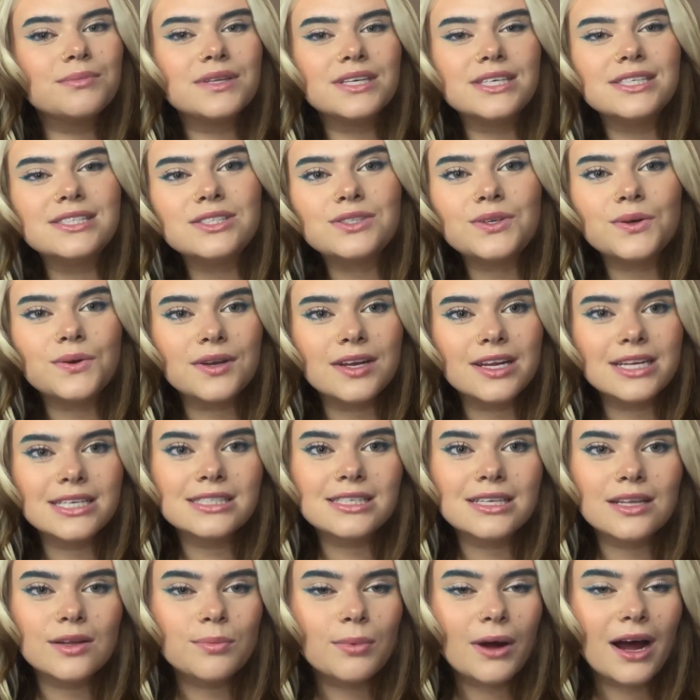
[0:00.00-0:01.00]
Please tune in
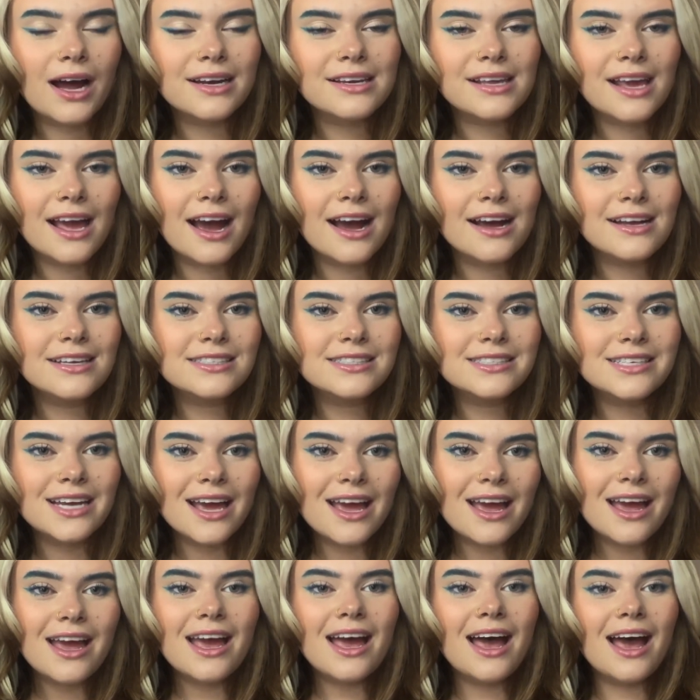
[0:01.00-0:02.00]
to the podcast,
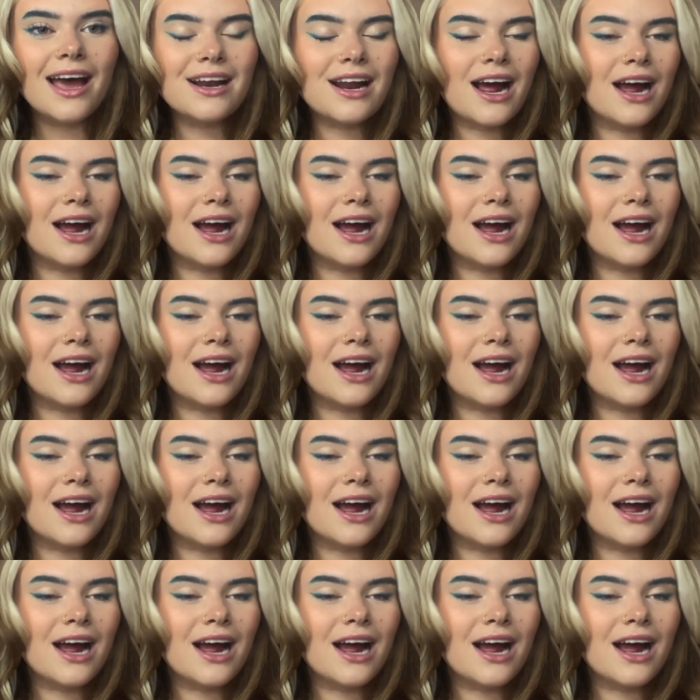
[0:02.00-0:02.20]
and